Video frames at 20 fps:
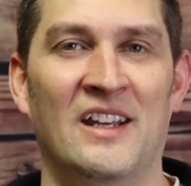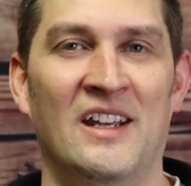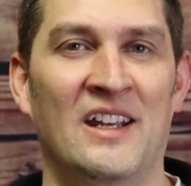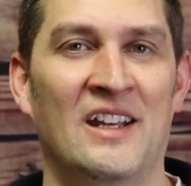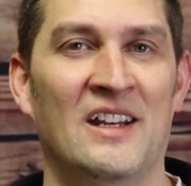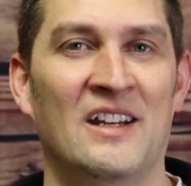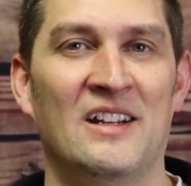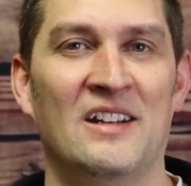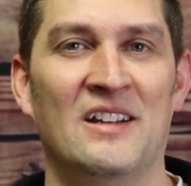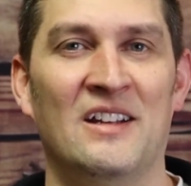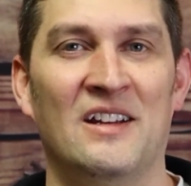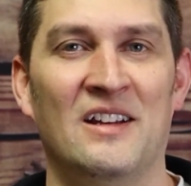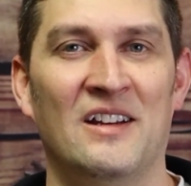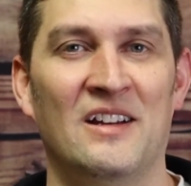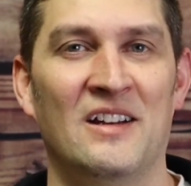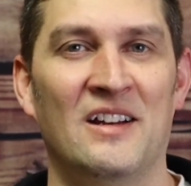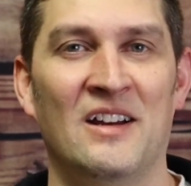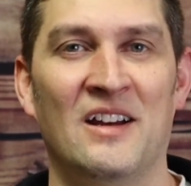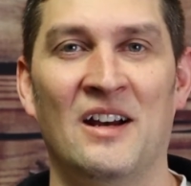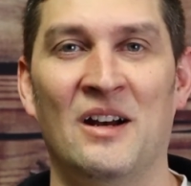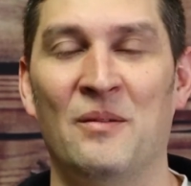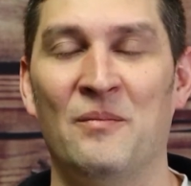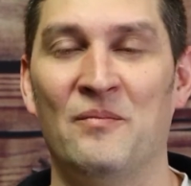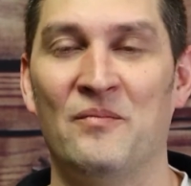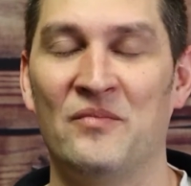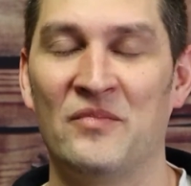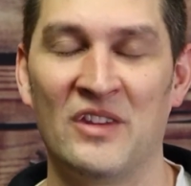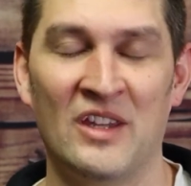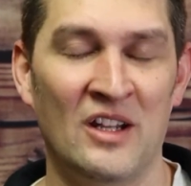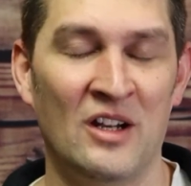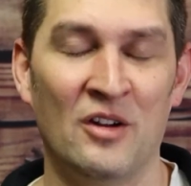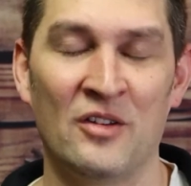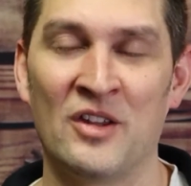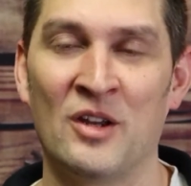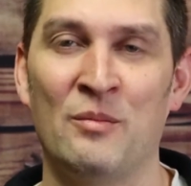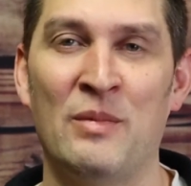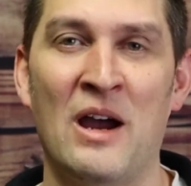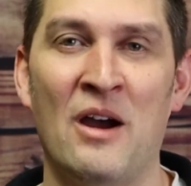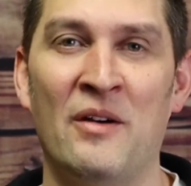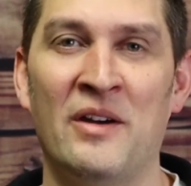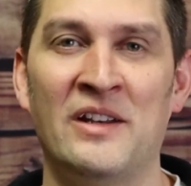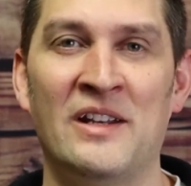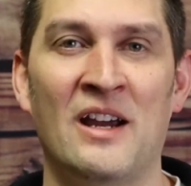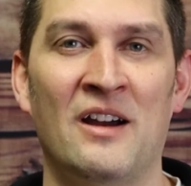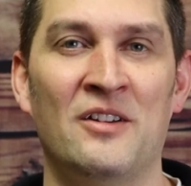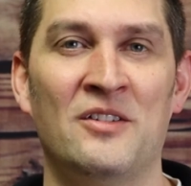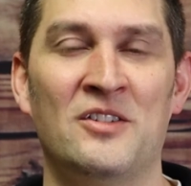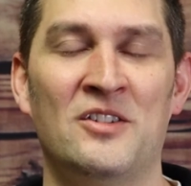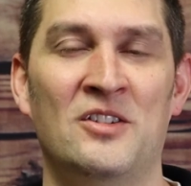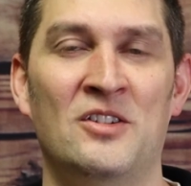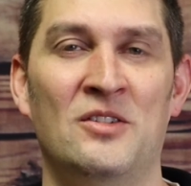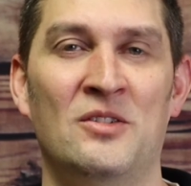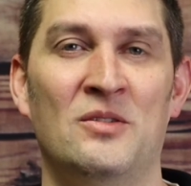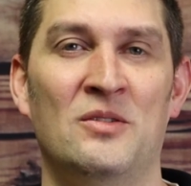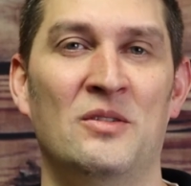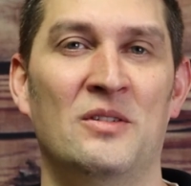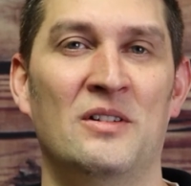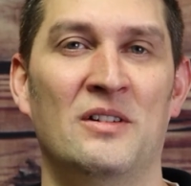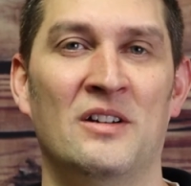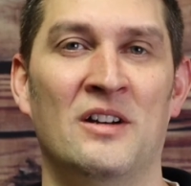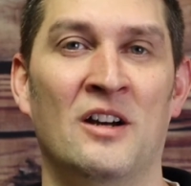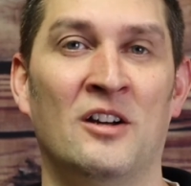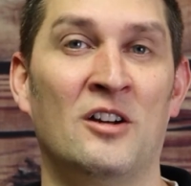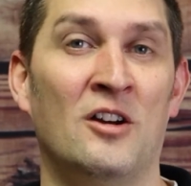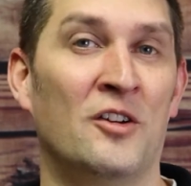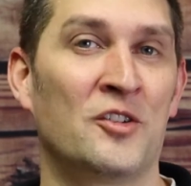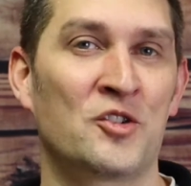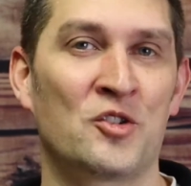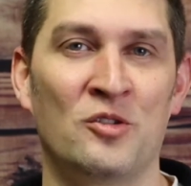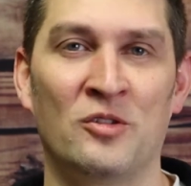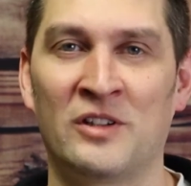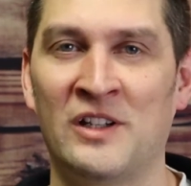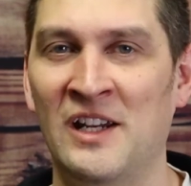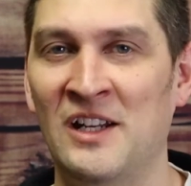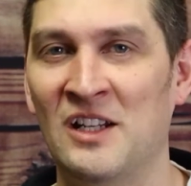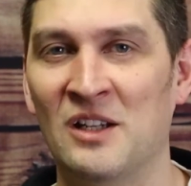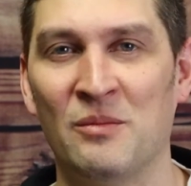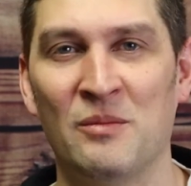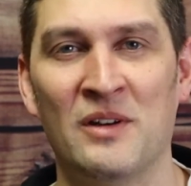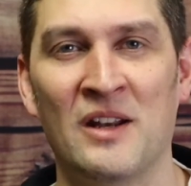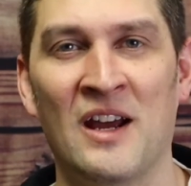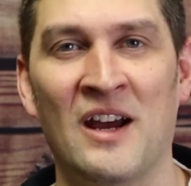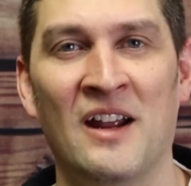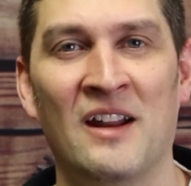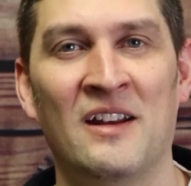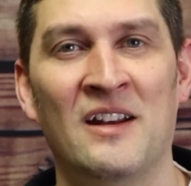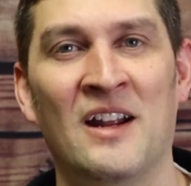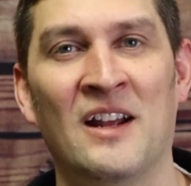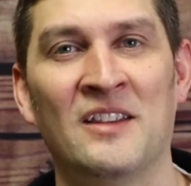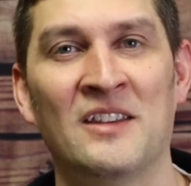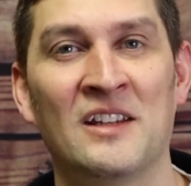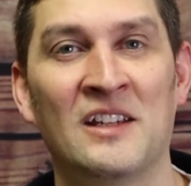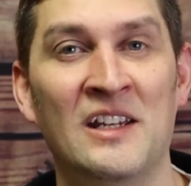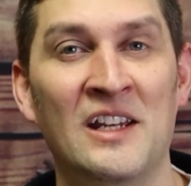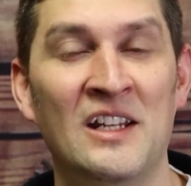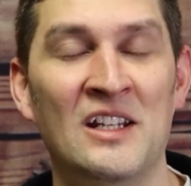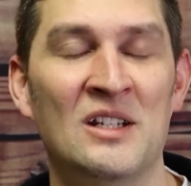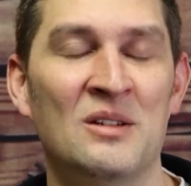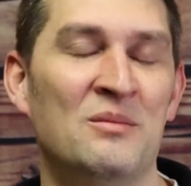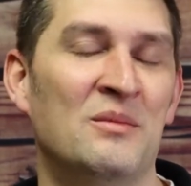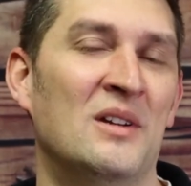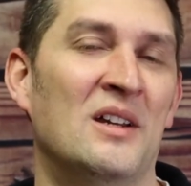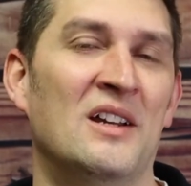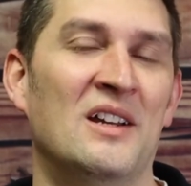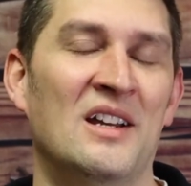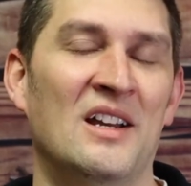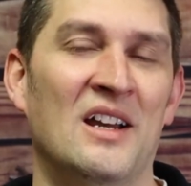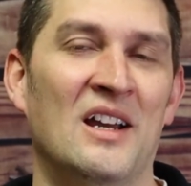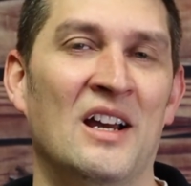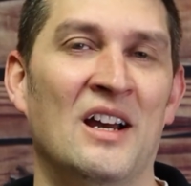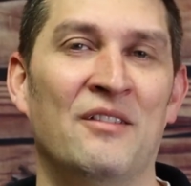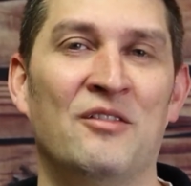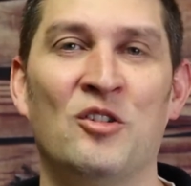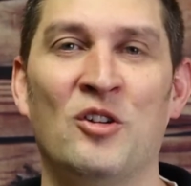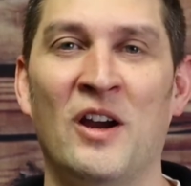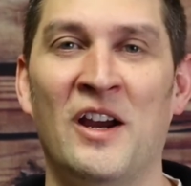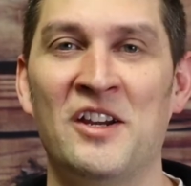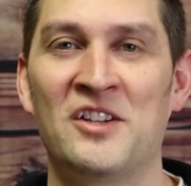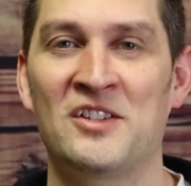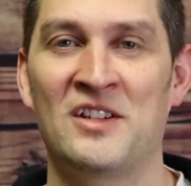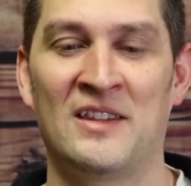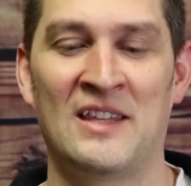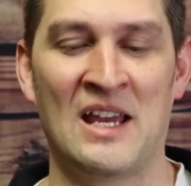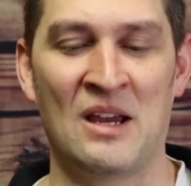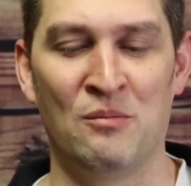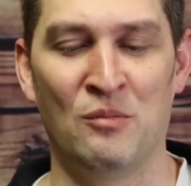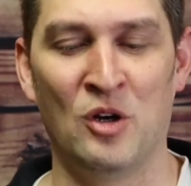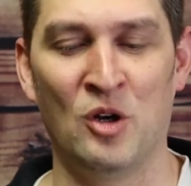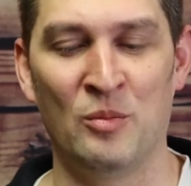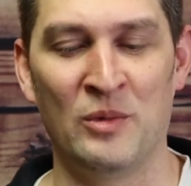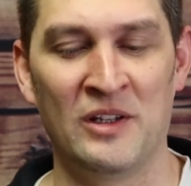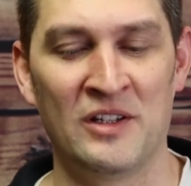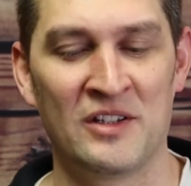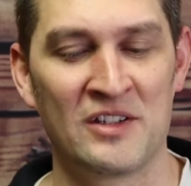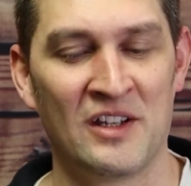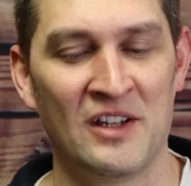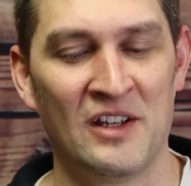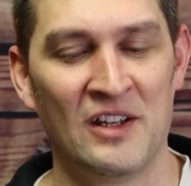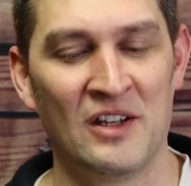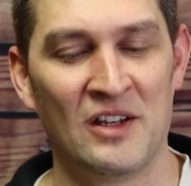and you know, they're bowing down to a cultural kingdom, not the kingdom of Christ at that moment.